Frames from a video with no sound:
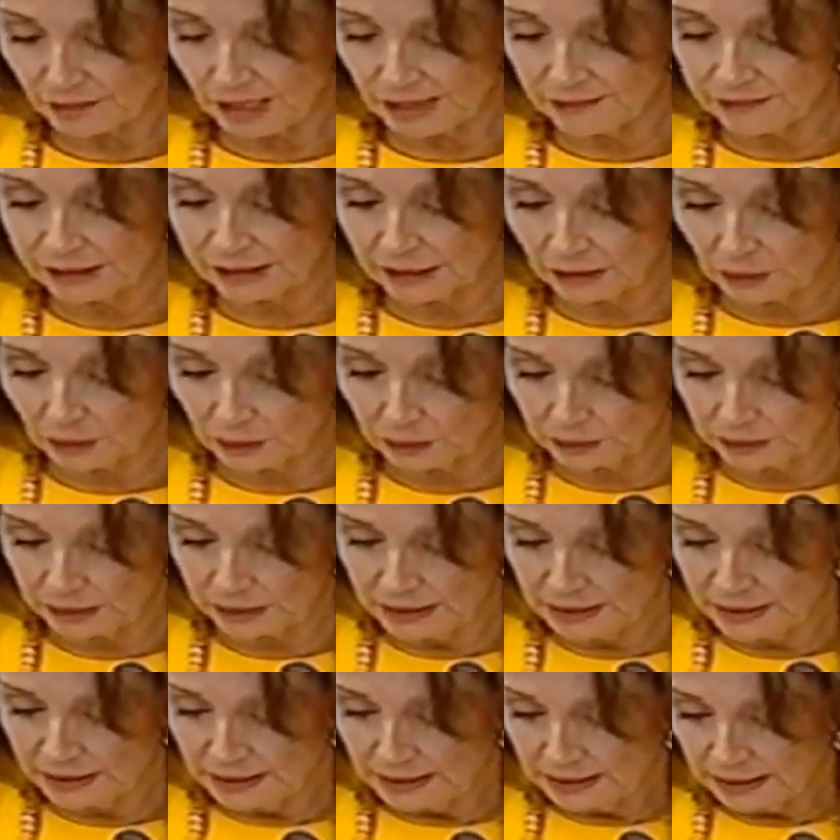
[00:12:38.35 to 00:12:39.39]
of
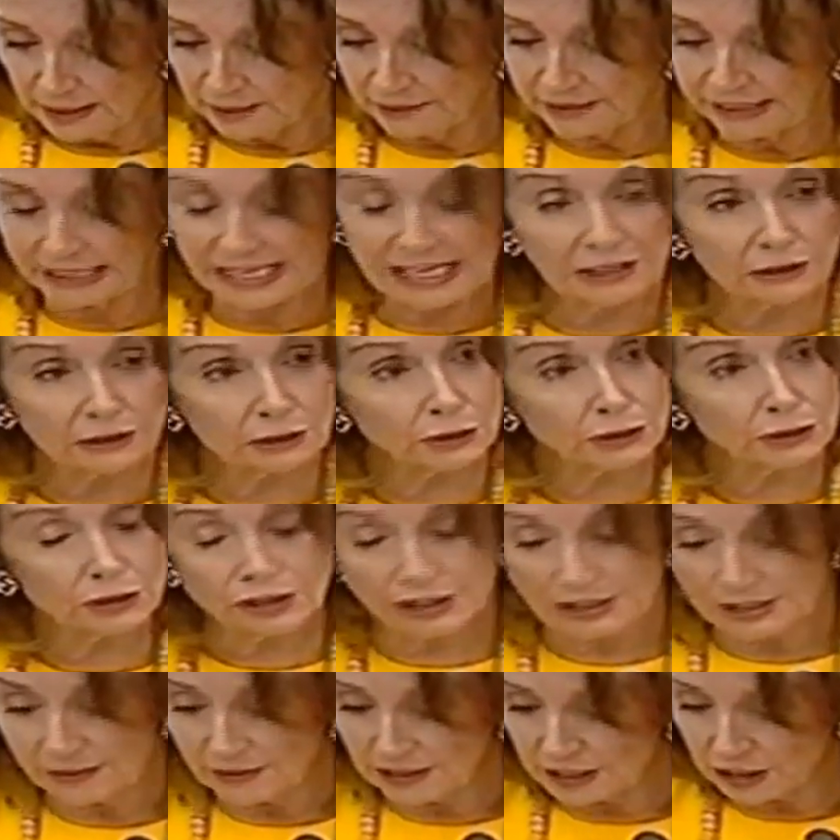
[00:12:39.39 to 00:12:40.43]
the
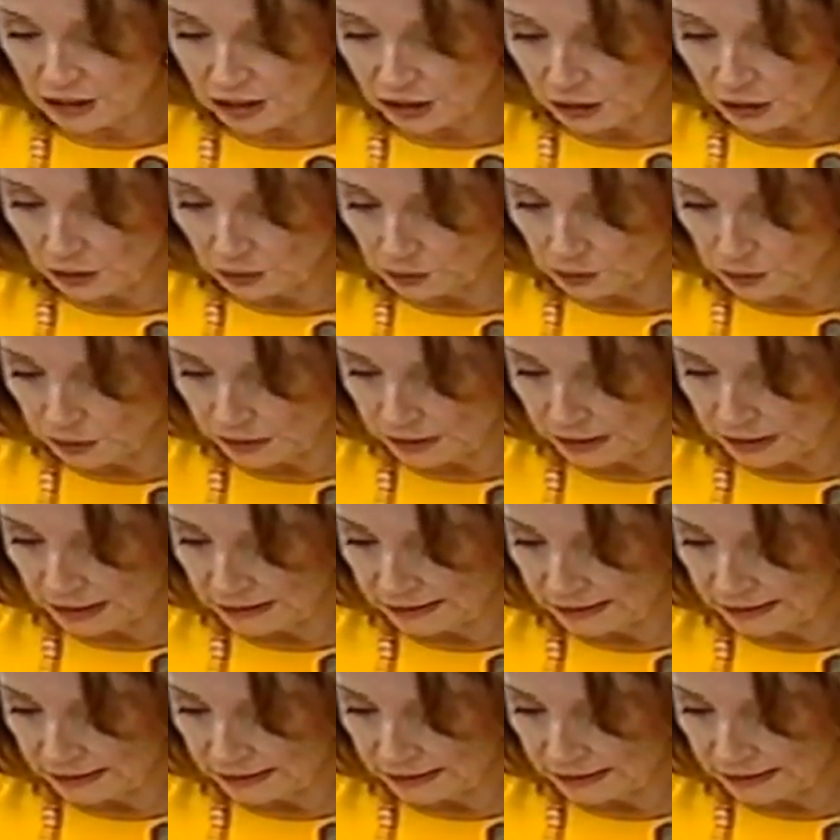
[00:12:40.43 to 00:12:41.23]
elders and the children